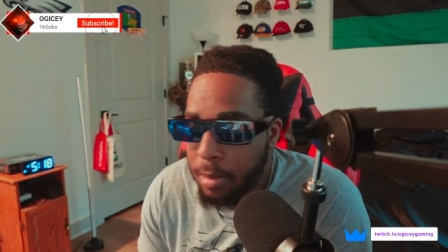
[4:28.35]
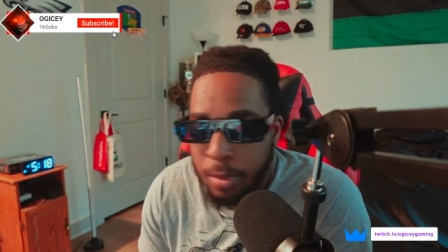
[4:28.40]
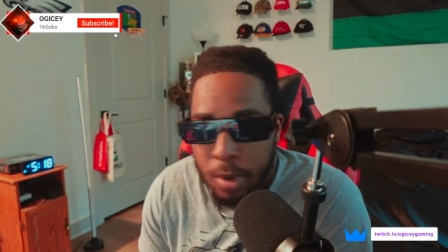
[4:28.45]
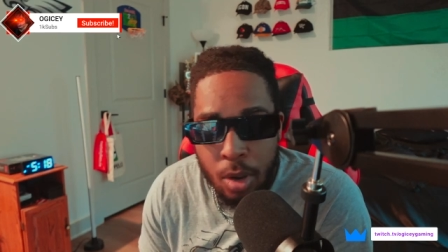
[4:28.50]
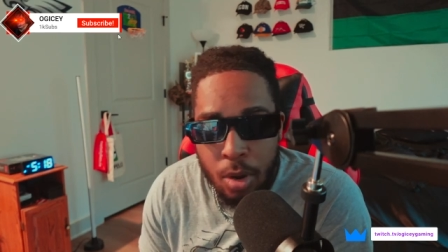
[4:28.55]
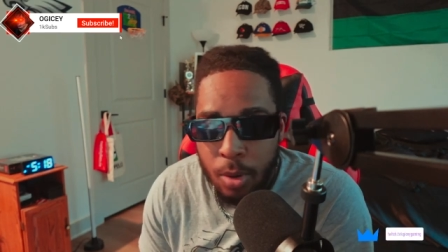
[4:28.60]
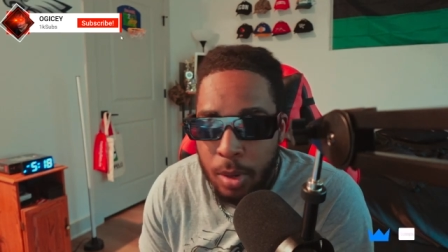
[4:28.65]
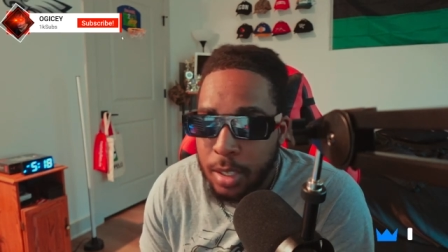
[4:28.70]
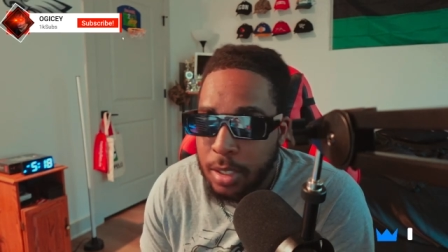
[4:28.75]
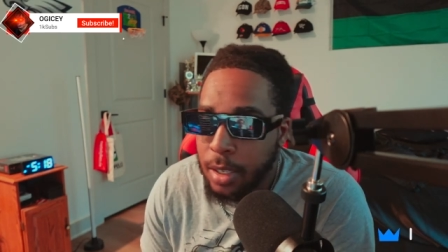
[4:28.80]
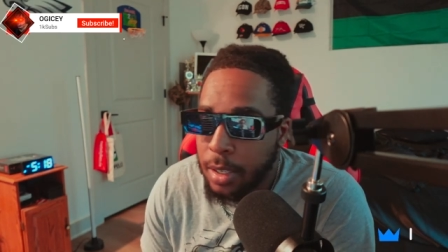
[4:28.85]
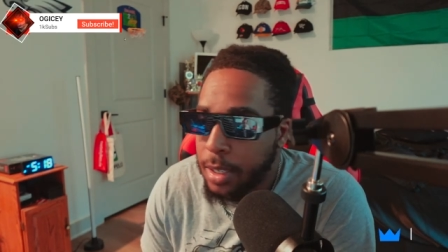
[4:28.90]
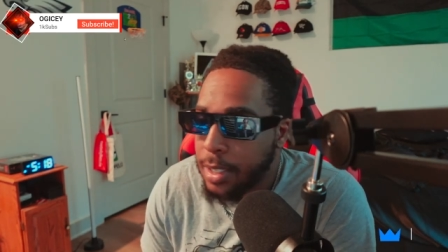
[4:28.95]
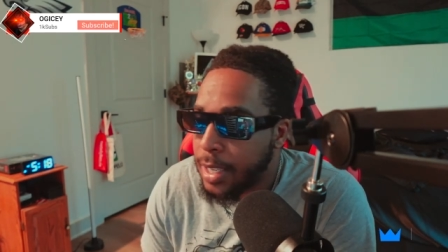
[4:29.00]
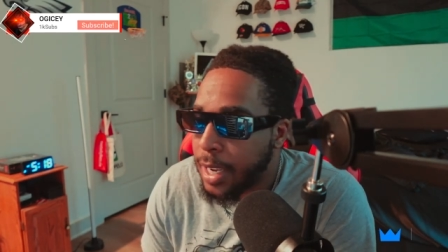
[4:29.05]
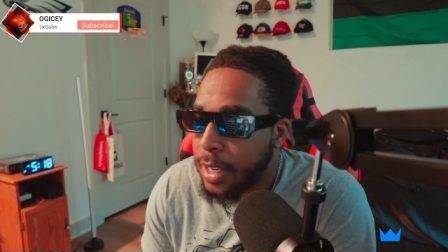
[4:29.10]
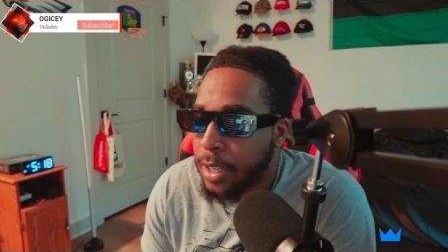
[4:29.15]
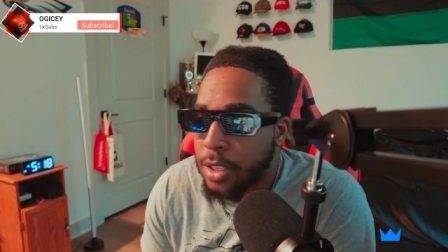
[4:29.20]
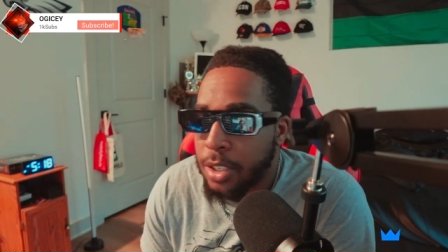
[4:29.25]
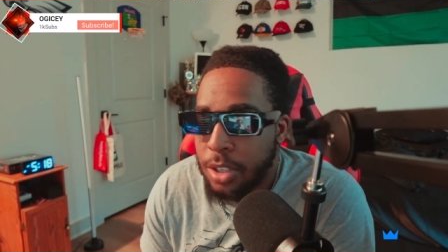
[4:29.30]
No, it's going to
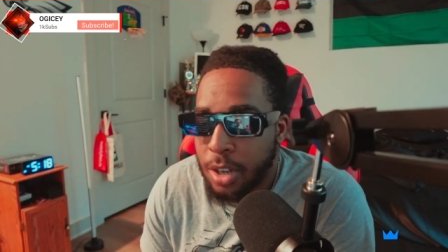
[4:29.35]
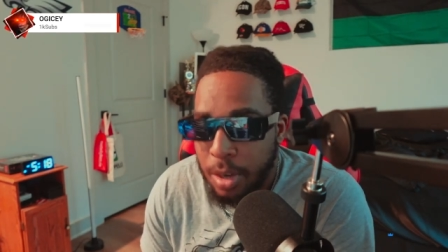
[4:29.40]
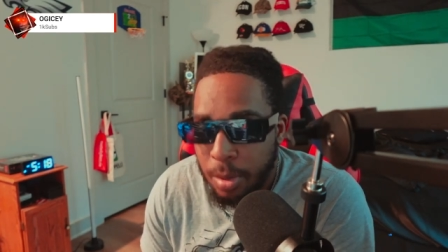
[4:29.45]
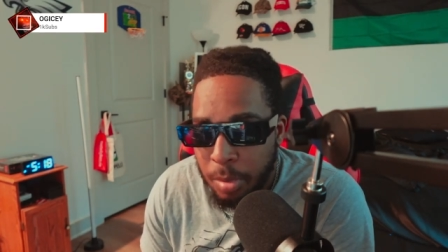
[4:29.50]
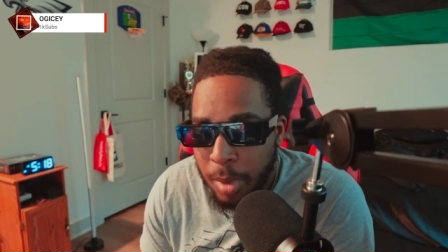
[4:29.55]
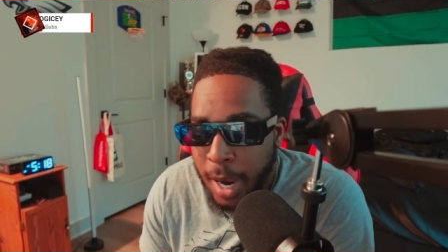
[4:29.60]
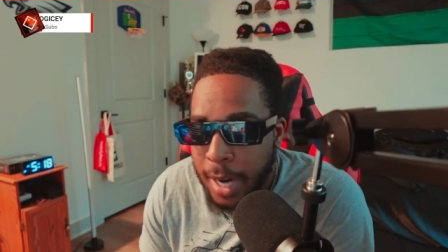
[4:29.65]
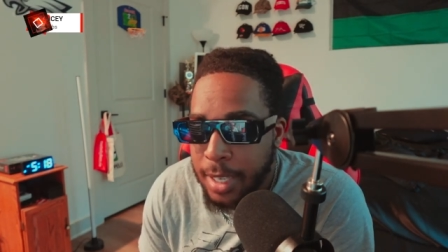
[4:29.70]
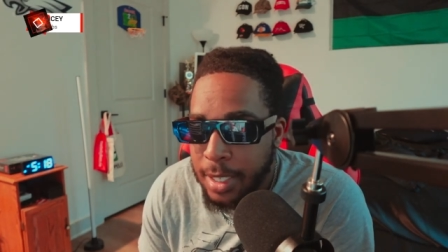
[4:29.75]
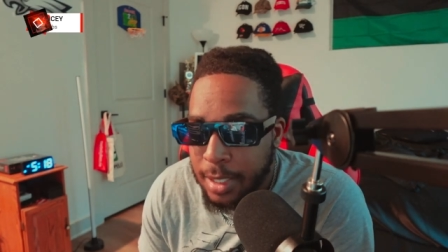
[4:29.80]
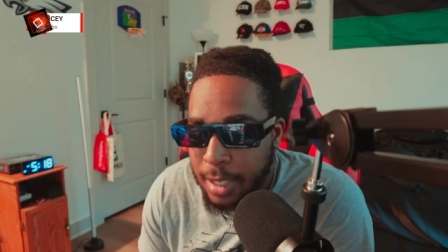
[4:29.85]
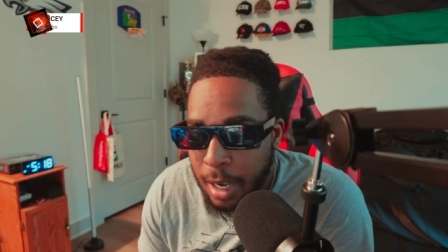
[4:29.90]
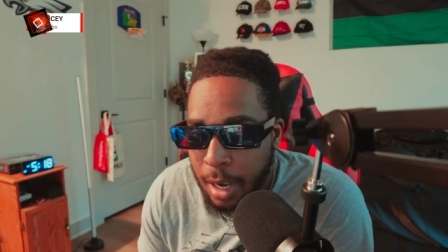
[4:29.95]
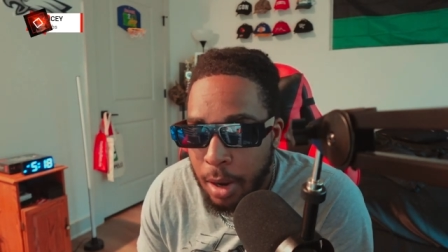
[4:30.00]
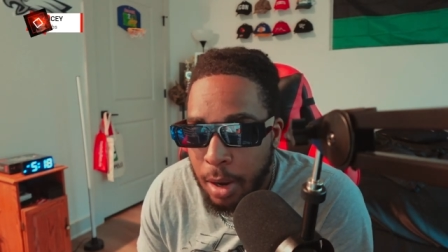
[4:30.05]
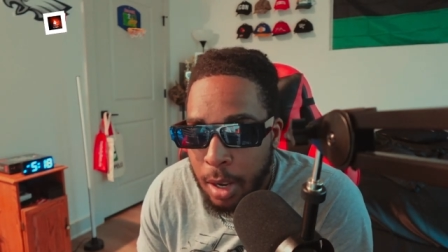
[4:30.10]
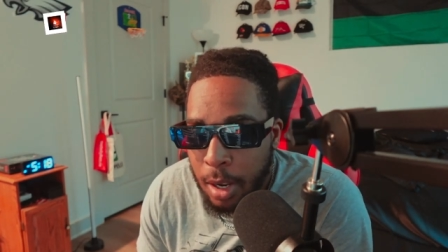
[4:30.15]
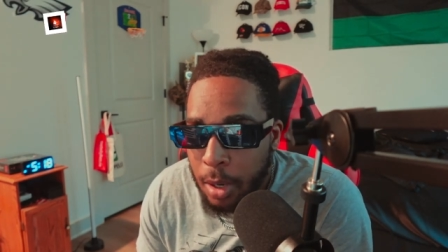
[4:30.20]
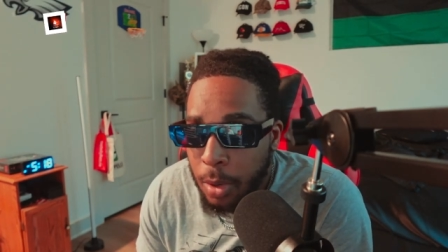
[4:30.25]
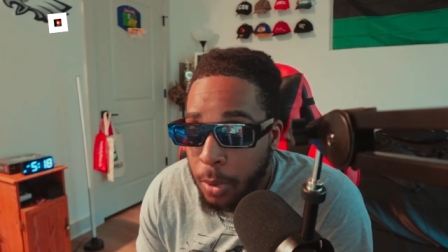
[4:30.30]
take a certain body style,
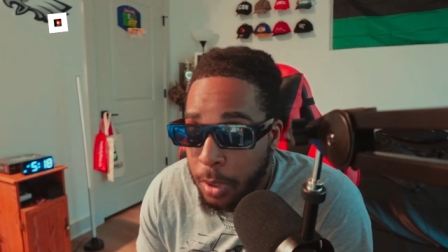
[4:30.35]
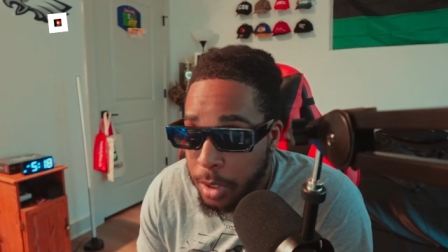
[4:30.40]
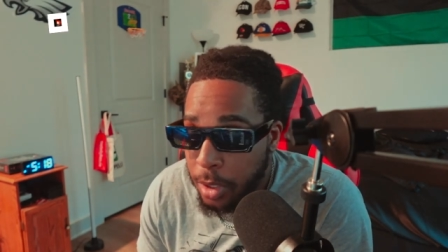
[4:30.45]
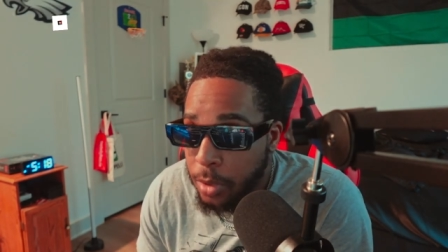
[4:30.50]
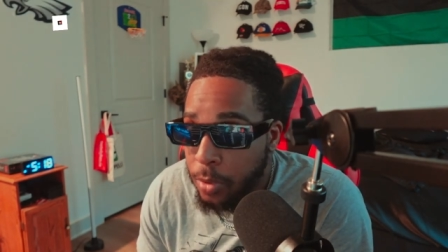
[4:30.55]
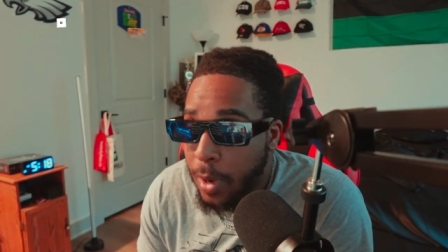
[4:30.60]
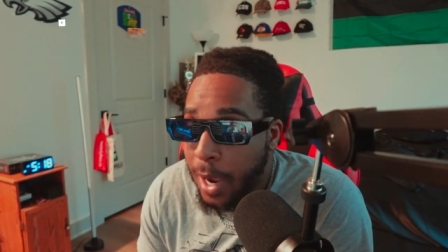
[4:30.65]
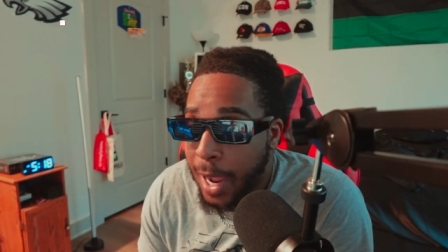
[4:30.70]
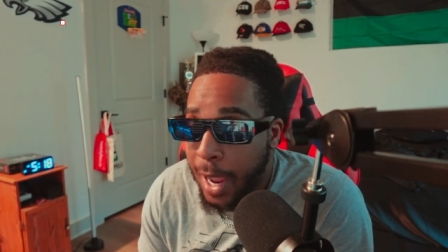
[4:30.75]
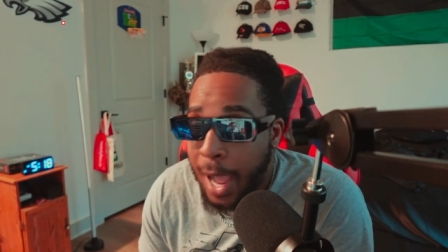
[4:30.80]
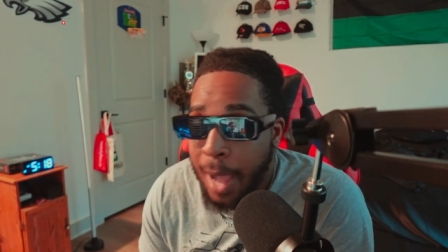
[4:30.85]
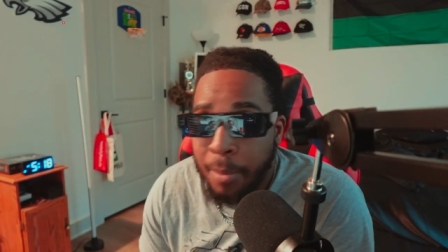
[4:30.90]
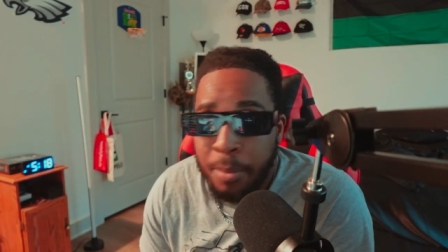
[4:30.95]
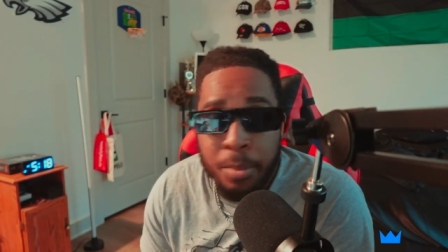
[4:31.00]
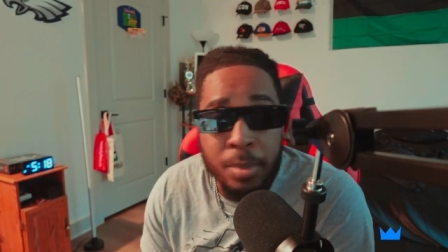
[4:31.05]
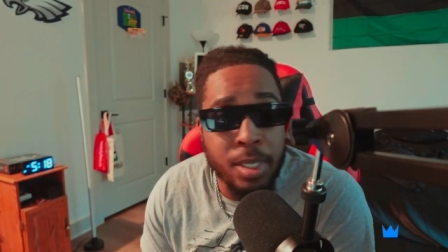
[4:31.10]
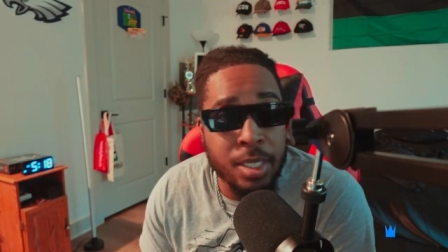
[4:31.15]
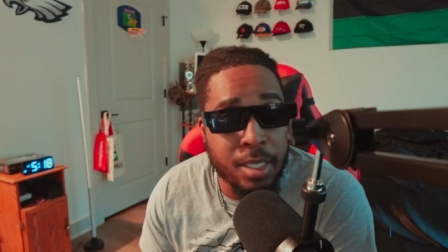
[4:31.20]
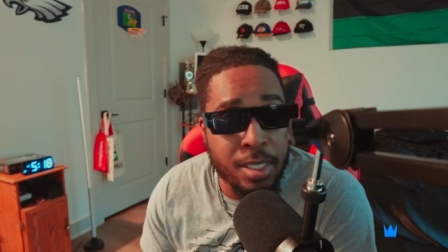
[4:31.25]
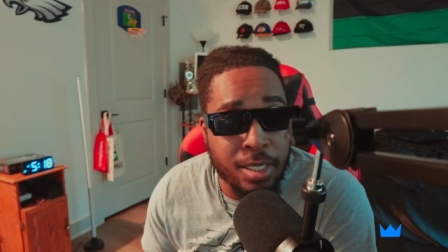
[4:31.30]
which is why I'm
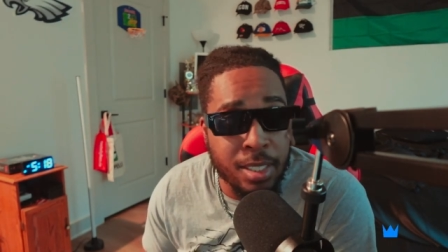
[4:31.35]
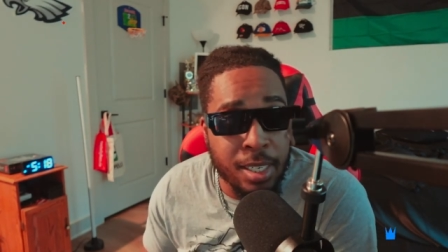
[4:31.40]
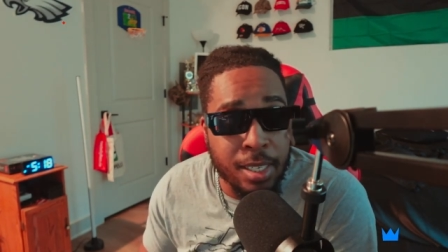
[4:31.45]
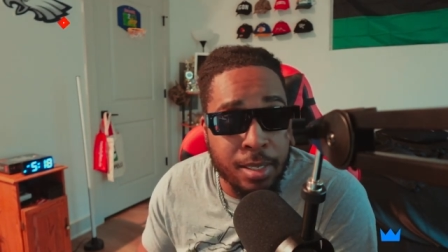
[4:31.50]
sick,